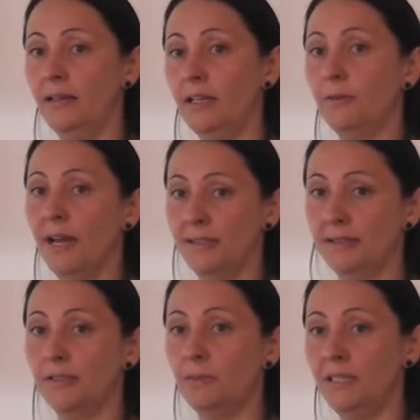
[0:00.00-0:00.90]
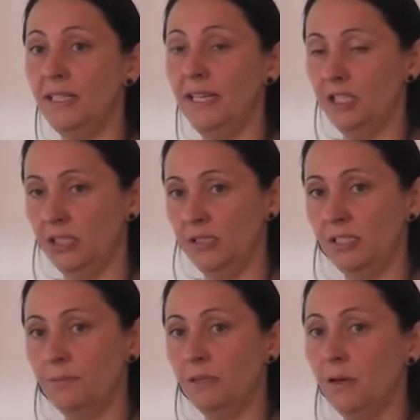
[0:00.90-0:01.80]
in crisis communication
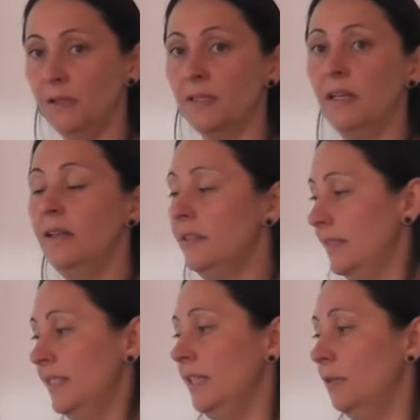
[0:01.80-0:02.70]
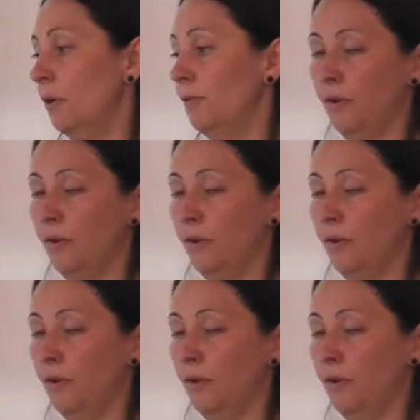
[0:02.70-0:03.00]
just because the CEO,